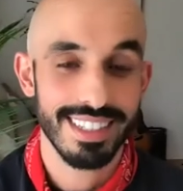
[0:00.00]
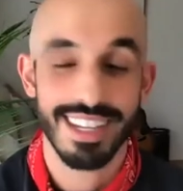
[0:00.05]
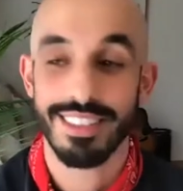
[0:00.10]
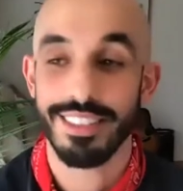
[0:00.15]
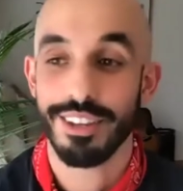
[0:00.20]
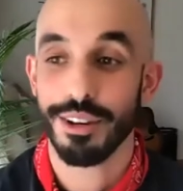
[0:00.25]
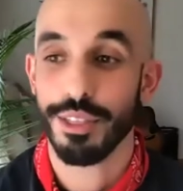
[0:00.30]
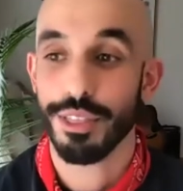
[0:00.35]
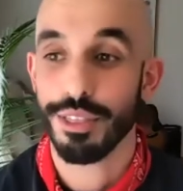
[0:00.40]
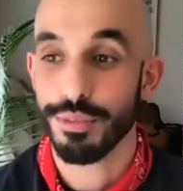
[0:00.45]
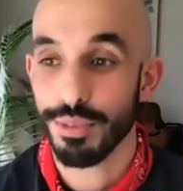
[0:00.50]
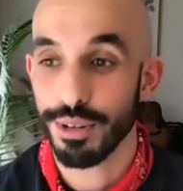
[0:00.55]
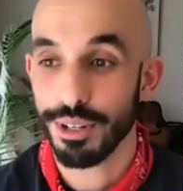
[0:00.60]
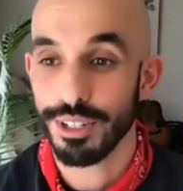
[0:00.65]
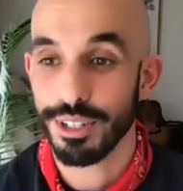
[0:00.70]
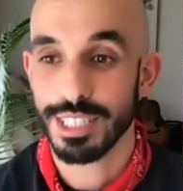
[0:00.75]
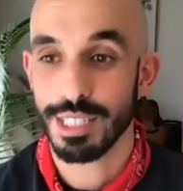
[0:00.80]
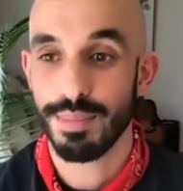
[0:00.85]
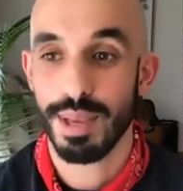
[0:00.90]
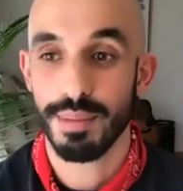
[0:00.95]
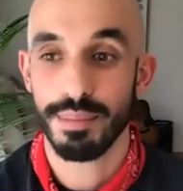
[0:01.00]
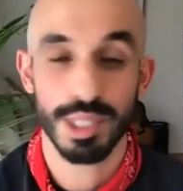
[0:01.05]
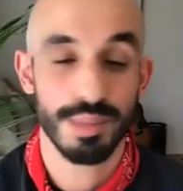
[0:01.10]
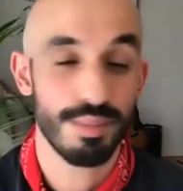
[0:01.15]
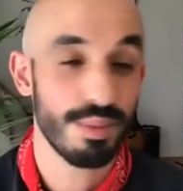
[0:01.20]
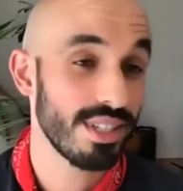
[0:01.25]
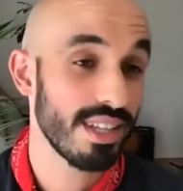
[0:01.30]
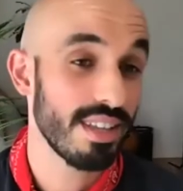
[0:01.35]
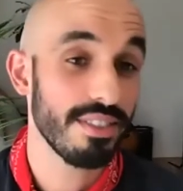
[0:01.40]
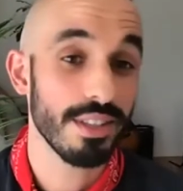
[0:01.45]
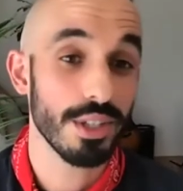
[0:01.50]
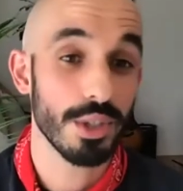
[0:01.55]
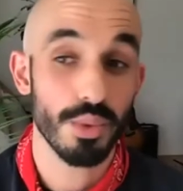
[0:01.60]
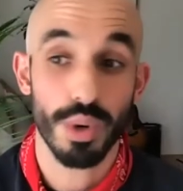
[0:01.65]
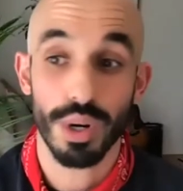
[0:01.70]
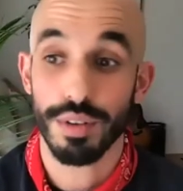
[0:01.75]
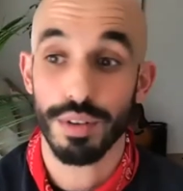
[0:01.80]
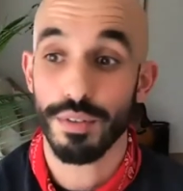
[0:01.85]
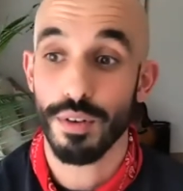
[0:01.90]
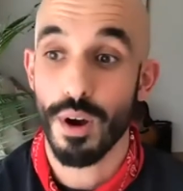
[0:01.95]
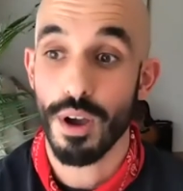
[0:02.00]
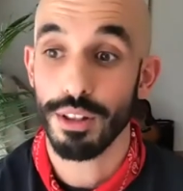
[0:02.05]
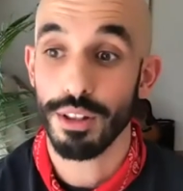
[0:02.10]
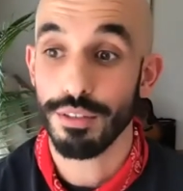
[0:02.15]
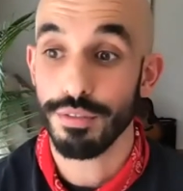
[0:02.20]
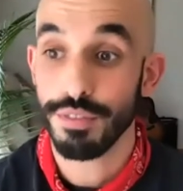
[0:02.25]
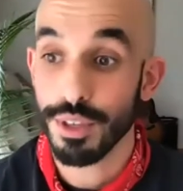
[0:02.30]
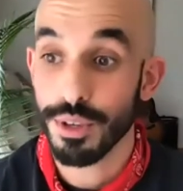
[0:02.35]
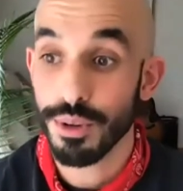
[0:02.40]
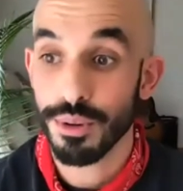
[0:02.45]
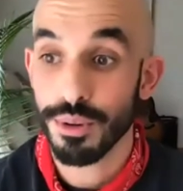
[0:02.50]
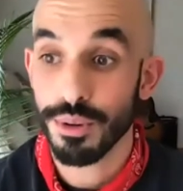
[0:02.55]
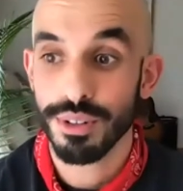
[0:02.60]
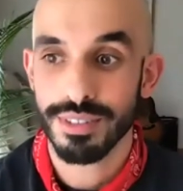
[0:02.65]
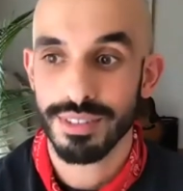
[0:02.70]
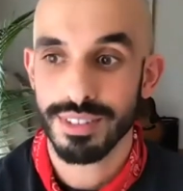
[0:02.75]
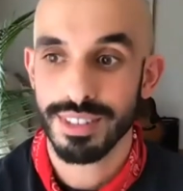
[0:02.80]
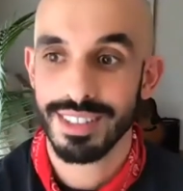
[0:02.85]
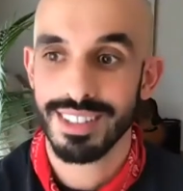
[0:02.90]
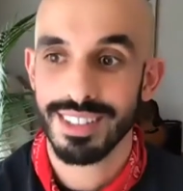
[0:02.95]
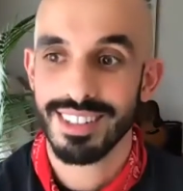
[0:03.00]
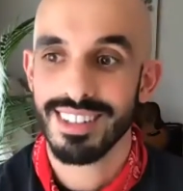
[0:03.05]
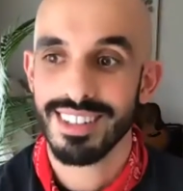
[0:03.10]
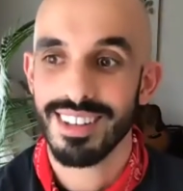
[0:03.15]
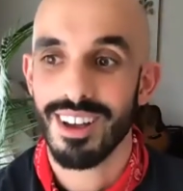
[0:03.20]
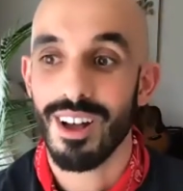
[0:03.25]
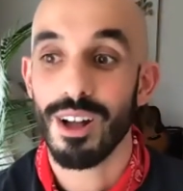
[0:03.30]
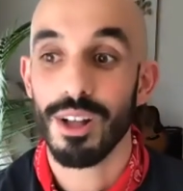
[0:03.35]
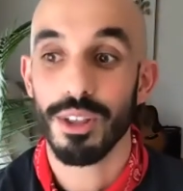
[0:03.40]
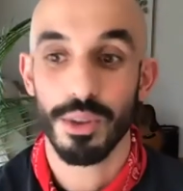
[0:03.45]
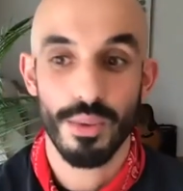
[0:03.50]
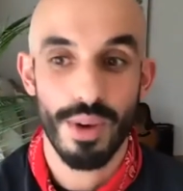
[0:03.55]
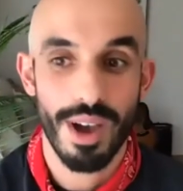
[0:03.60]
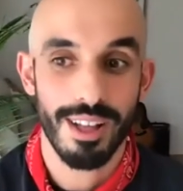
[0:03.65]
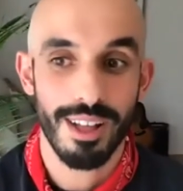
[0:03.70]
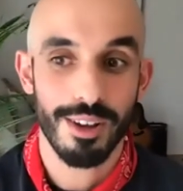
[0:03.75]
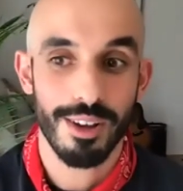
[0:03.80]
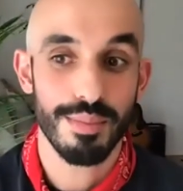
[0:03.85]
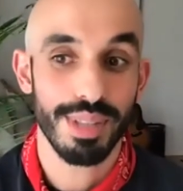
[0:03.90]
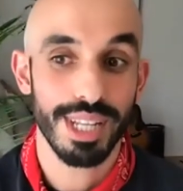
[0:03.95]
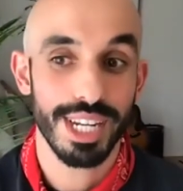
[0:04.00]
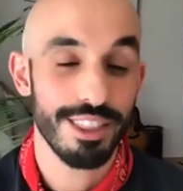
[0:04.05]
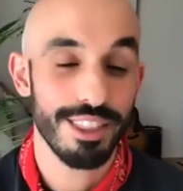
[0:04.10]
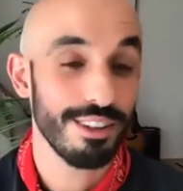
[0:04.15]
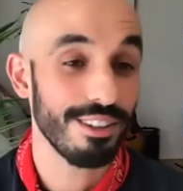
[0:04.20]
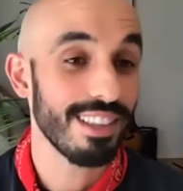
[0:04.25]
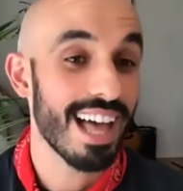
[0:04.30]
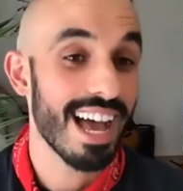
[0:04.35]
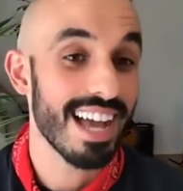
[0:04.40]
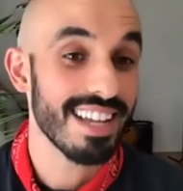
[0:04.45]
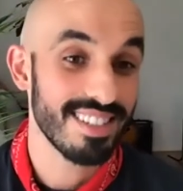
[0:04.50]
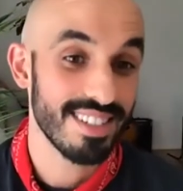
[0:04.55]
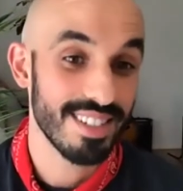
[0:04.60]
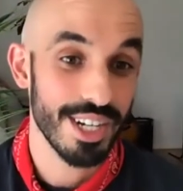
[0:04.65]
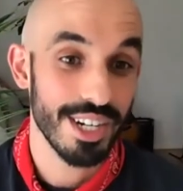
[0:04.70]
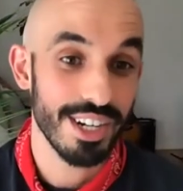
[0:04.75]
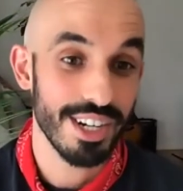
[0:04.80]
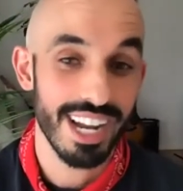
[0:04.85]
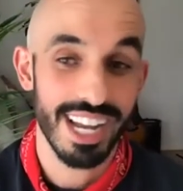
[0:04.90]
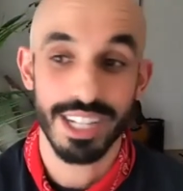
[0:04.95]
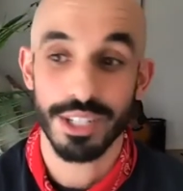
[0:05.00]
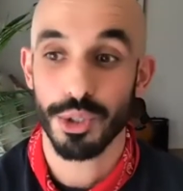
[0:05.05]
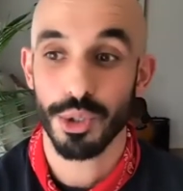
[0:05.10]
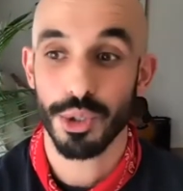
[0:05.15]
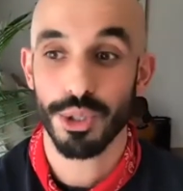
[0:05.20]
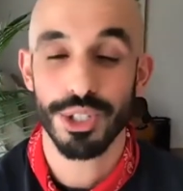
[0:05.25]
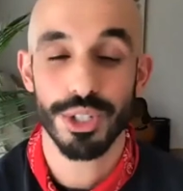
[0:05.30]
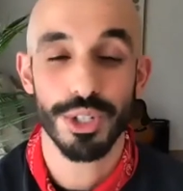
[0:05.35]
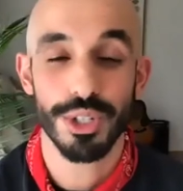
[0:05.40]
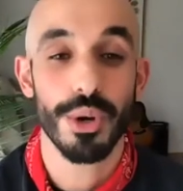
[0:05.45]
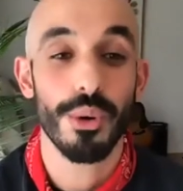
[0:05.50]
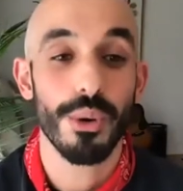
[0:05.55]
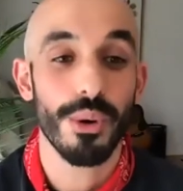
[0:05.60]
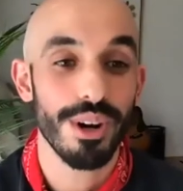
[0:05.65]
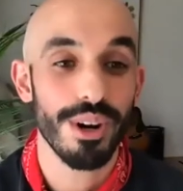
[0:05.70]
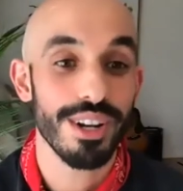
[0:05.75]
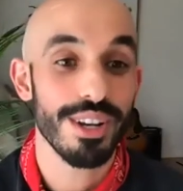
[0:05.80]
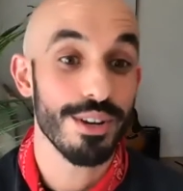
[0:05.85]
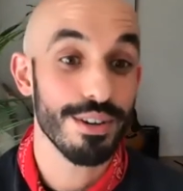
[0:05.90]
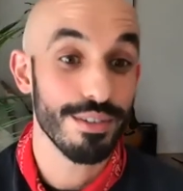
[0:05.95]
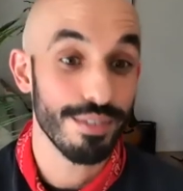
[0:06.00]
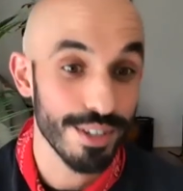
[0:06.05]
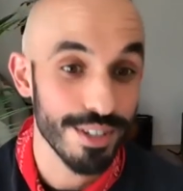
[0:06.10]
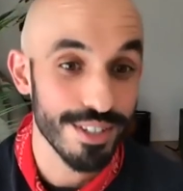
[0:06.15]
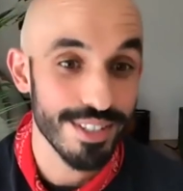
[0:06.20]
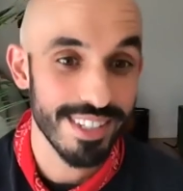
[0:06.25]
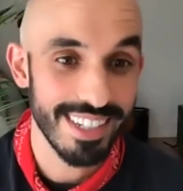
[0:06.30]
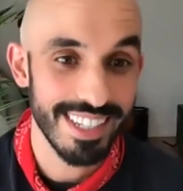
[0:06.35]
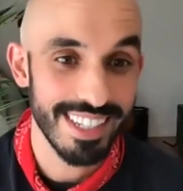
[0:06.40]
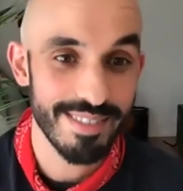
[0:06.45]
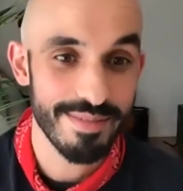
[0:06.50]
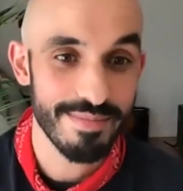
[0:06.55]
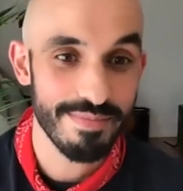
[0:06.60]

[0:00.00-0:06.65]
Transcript: And they are thrilled to be able to present this work for all of you, all the while completing their last year at Georgian Court University.